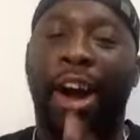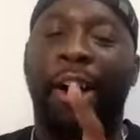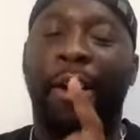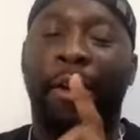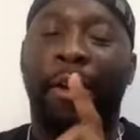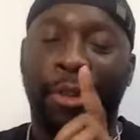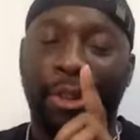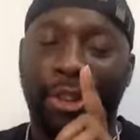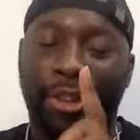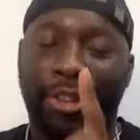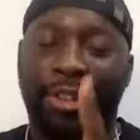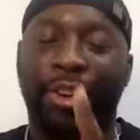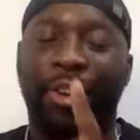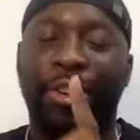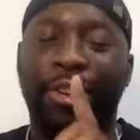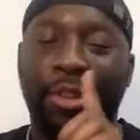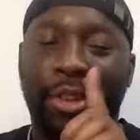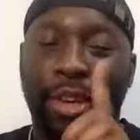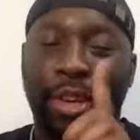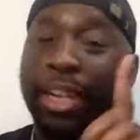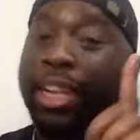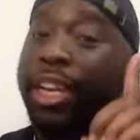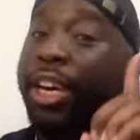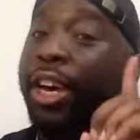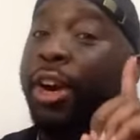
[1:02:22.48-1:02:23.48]
I only saw you
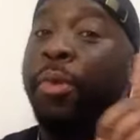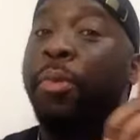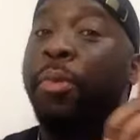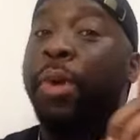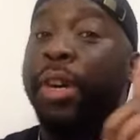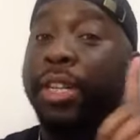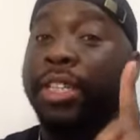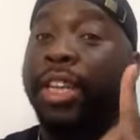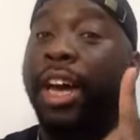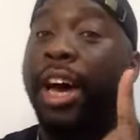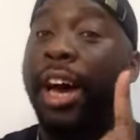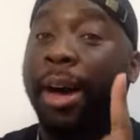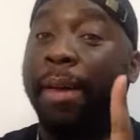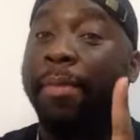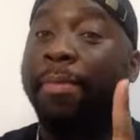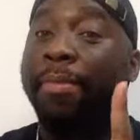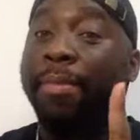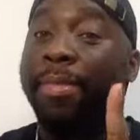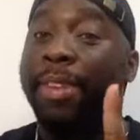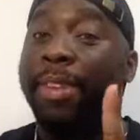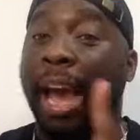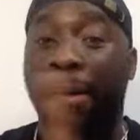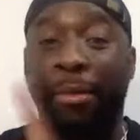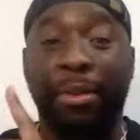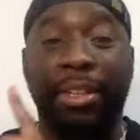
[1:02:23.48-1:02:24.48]
get killed one time.
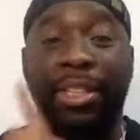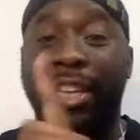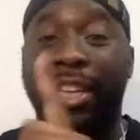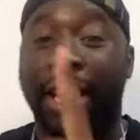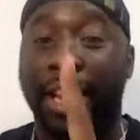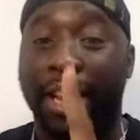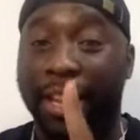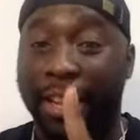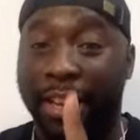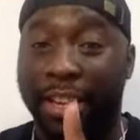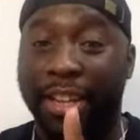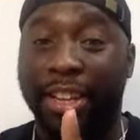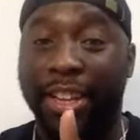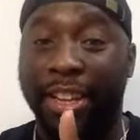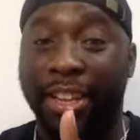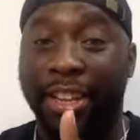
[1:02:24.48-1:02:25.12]
That was it.